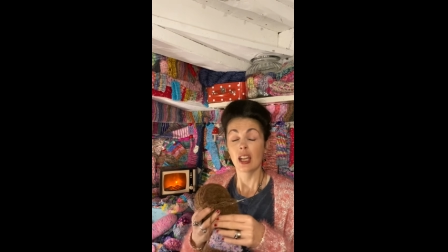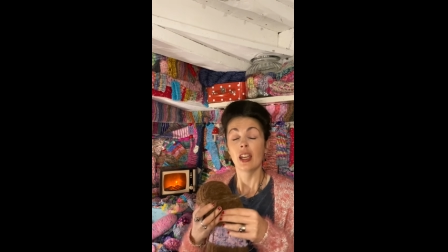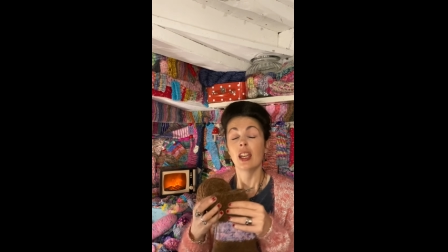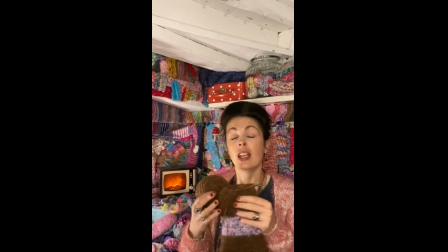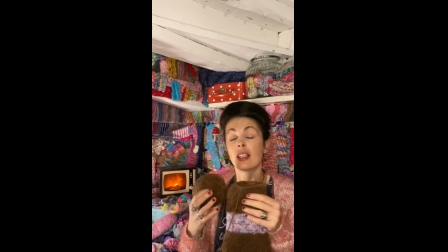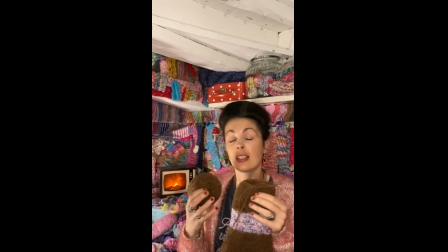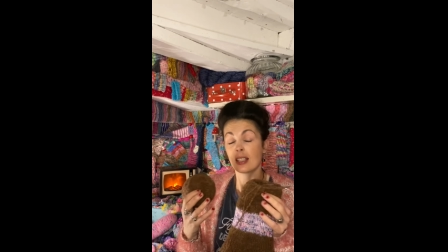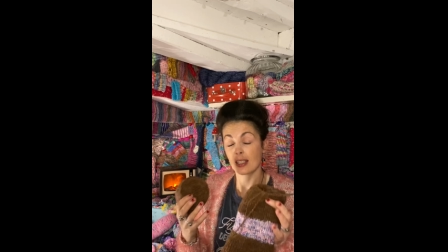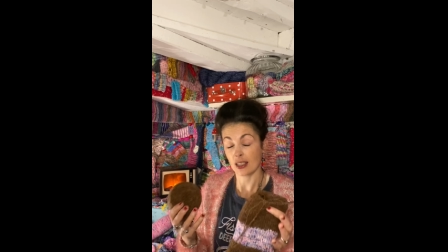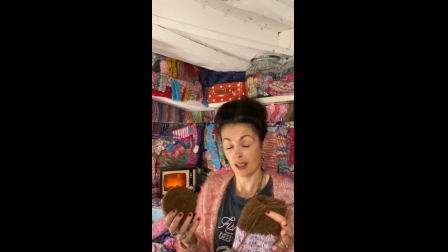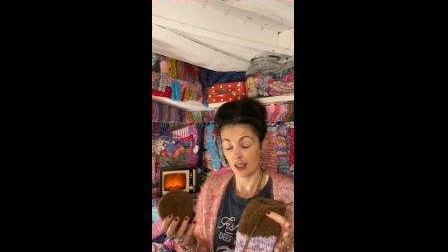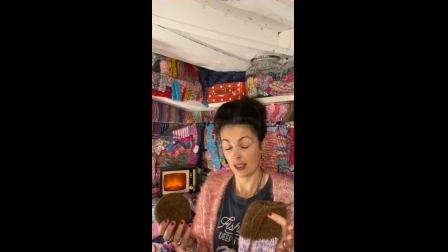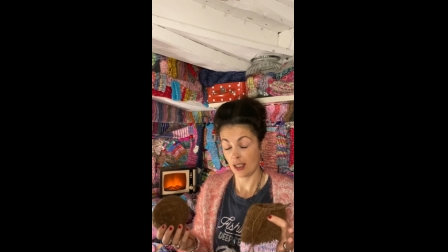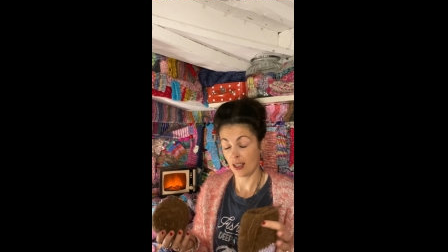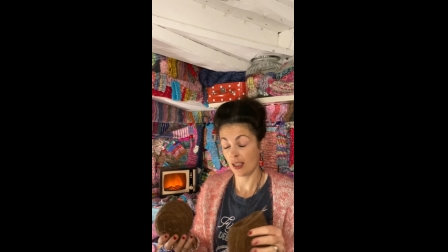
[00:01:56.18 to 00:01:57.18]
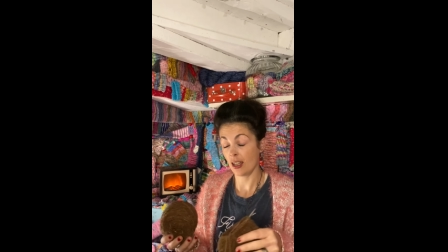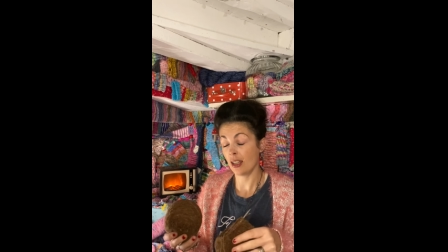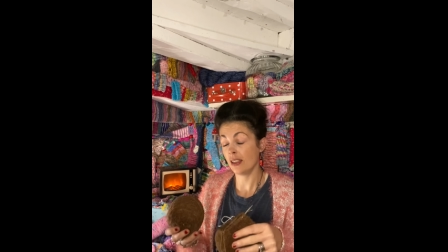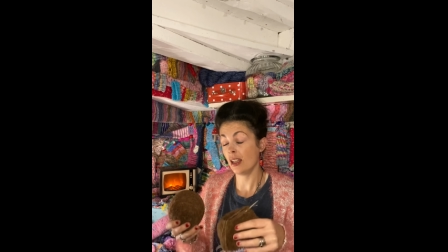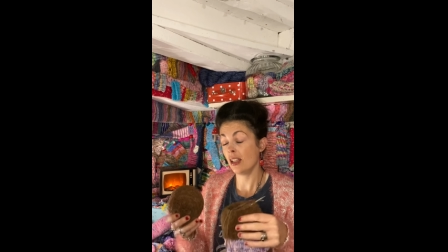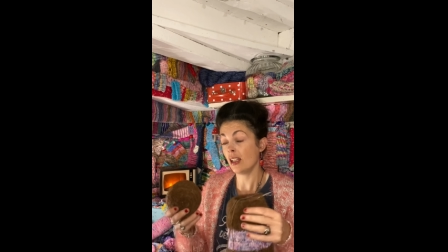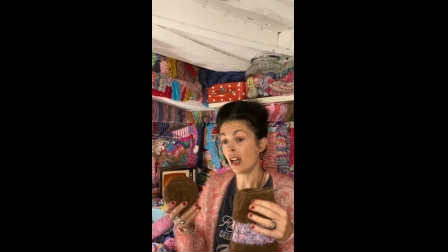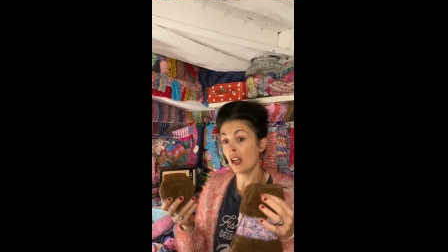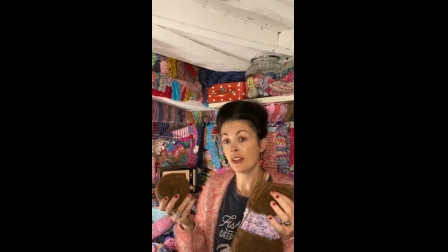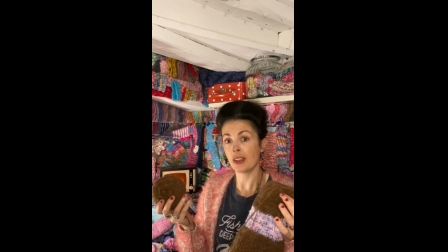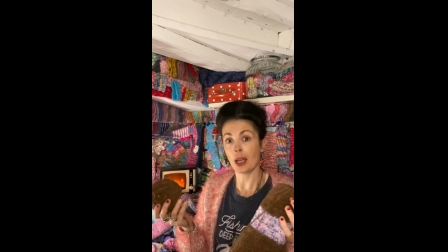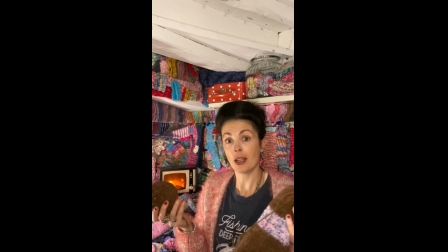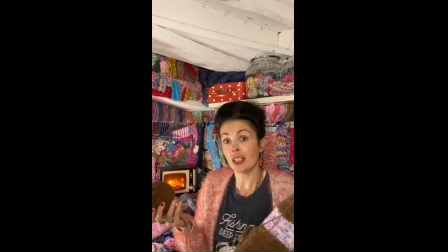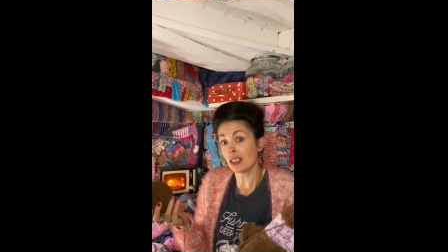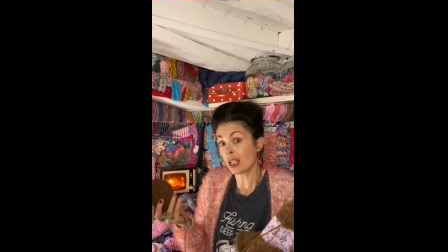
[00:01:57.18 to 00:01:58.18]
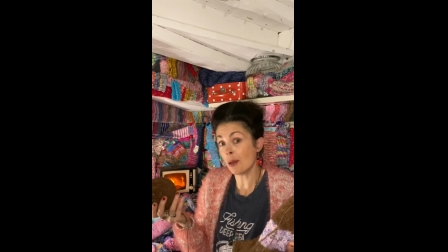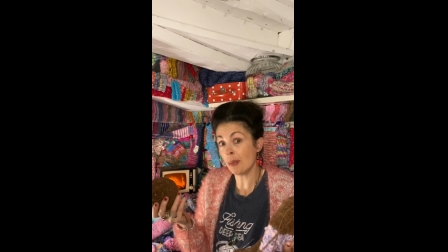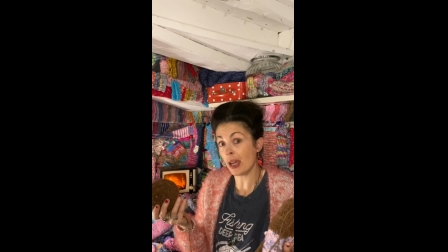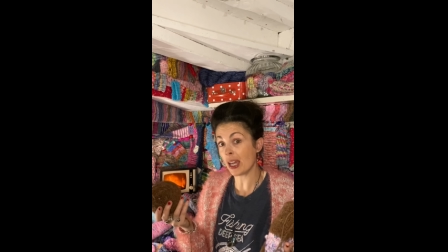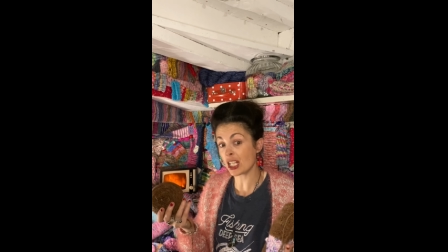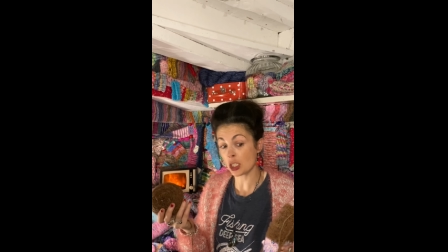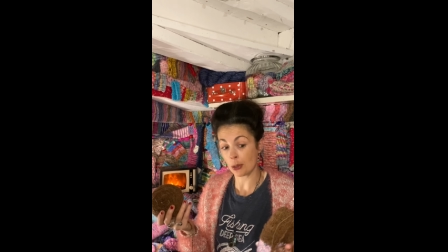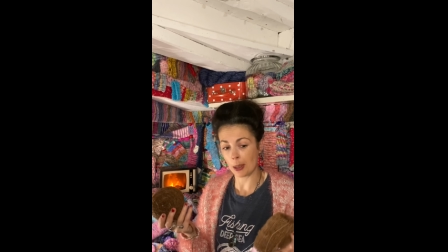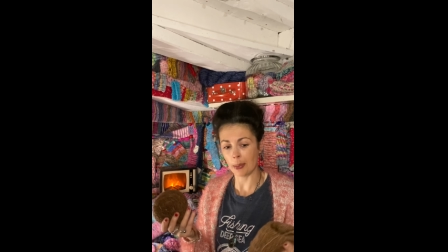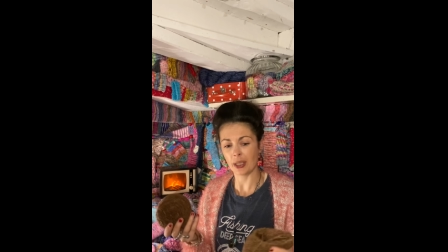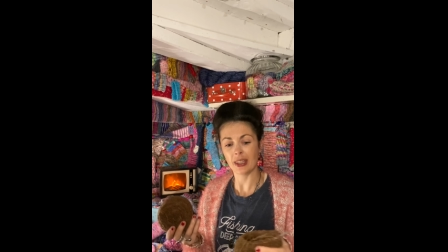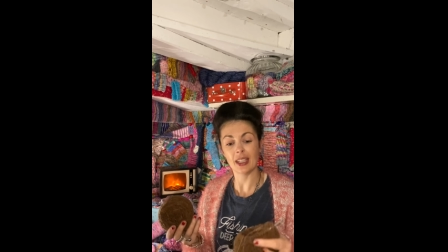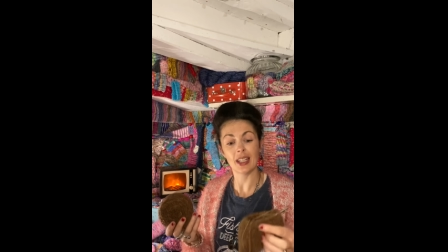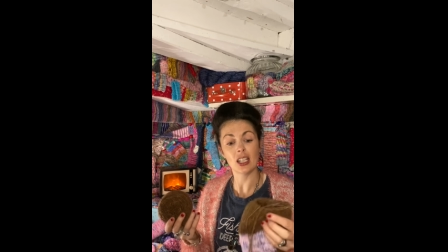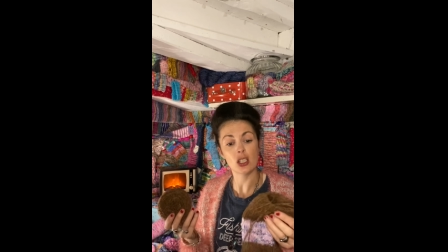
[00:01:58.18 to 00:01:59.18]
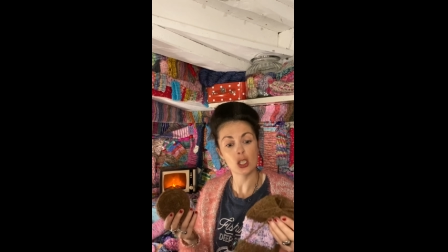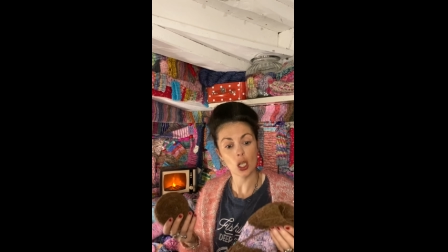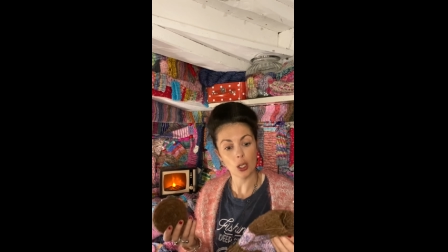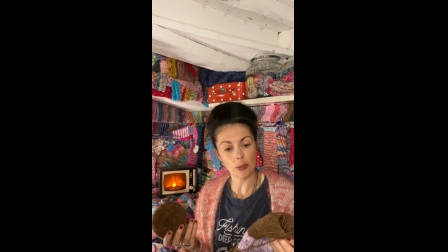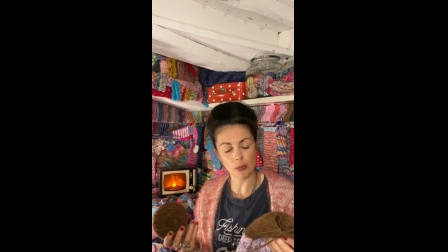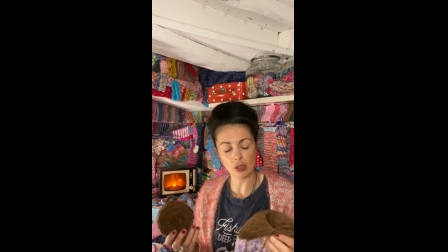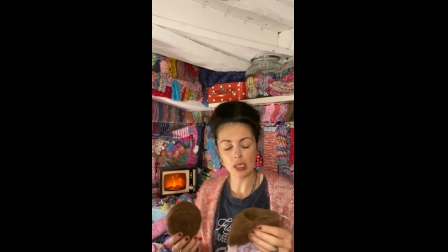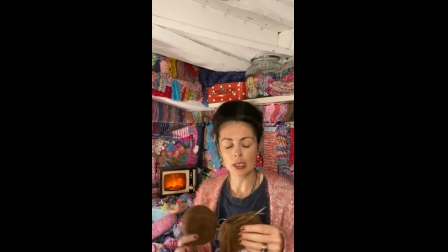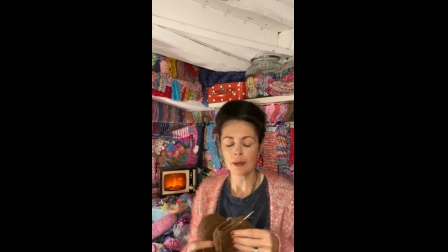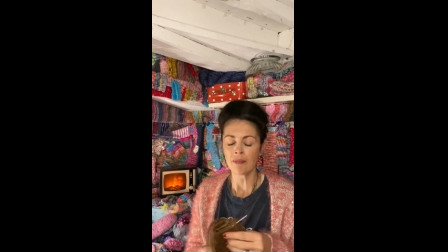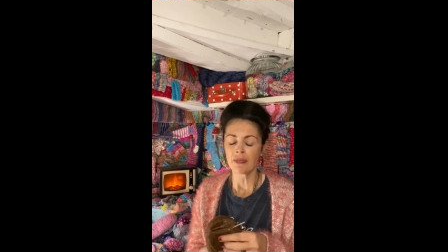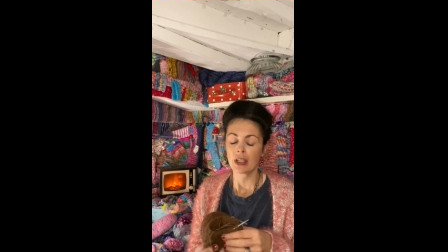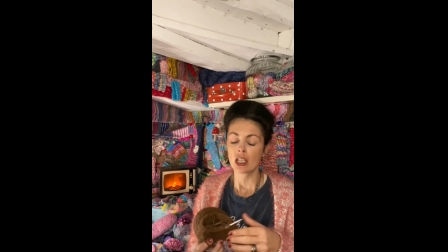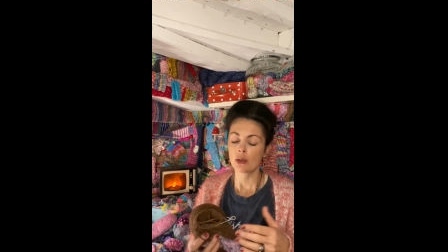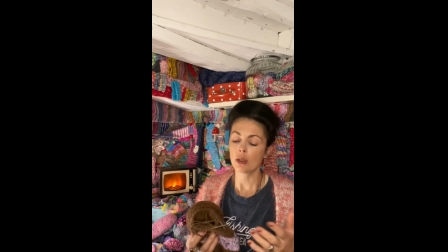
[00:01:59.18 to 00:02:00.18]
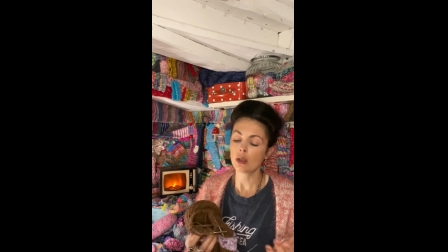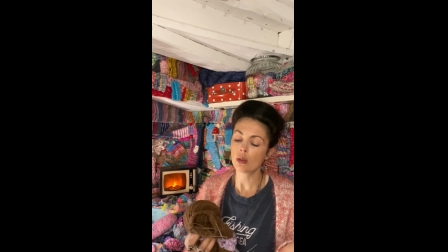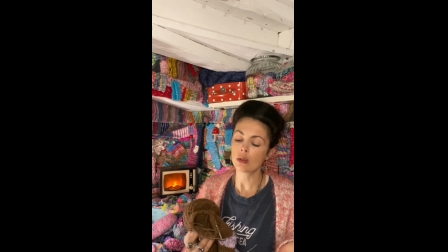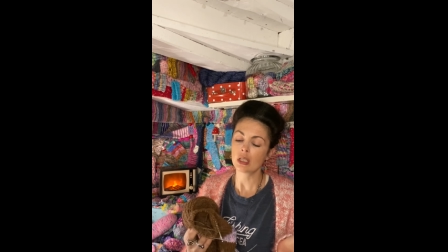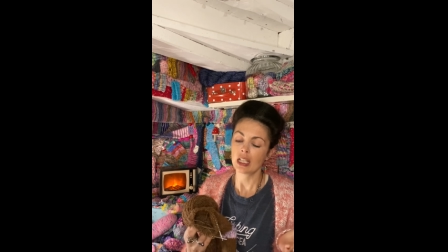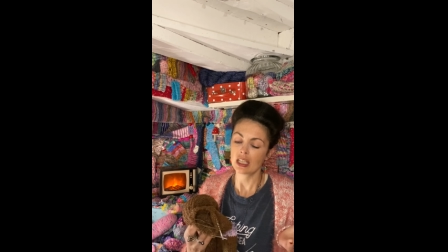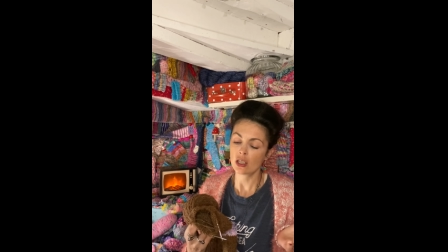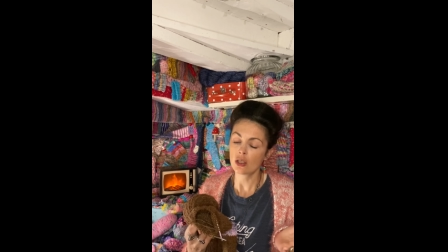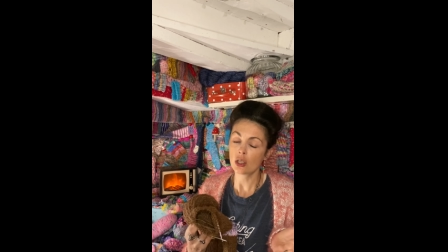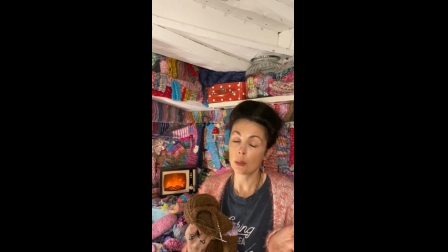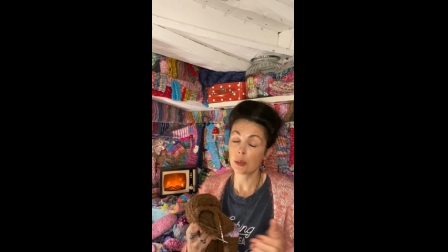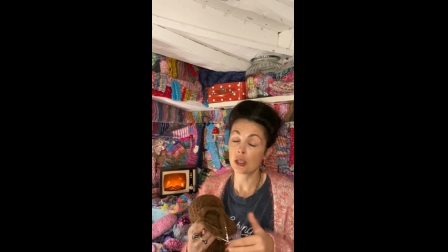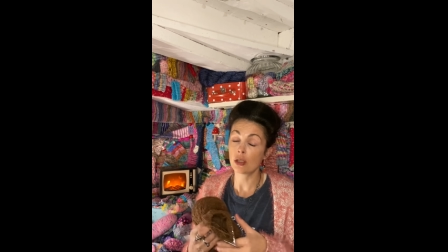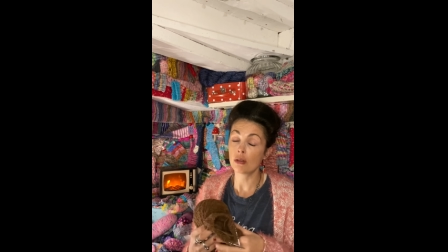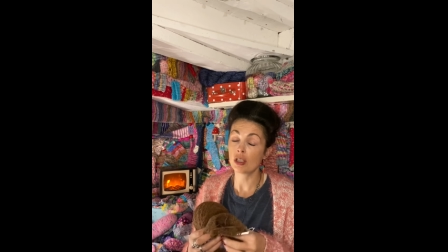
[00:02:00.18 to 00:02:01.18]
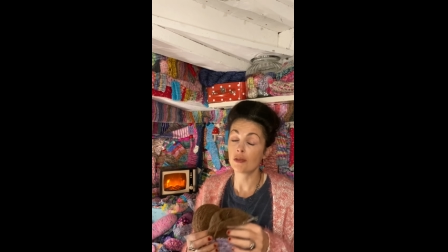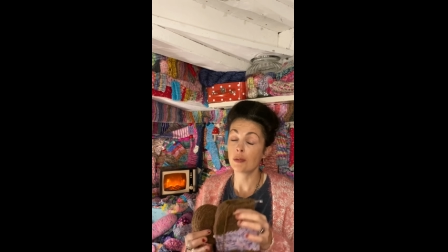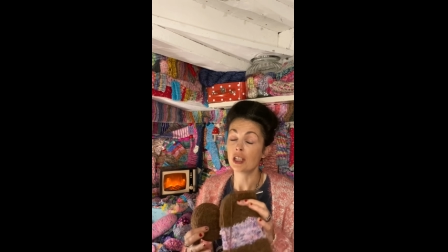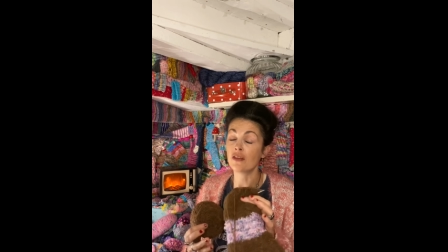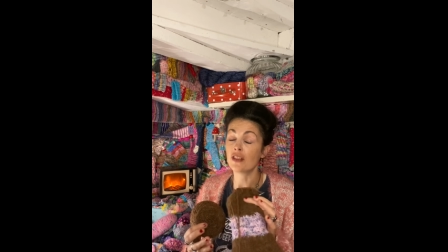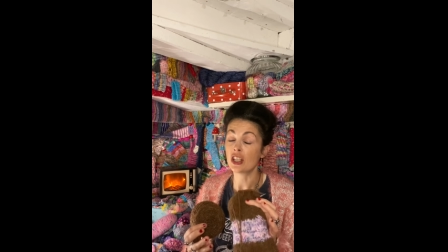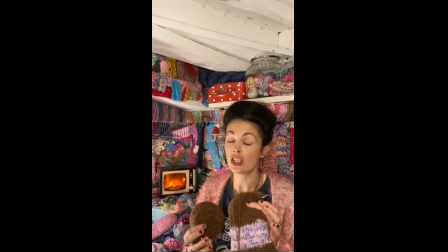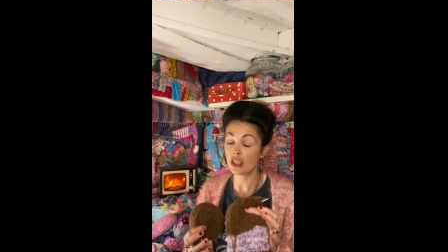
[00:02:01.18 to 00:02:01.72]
It's exciting. And then I'll come back to it, but then I don't. So I thought it's a good opportunity for me to finish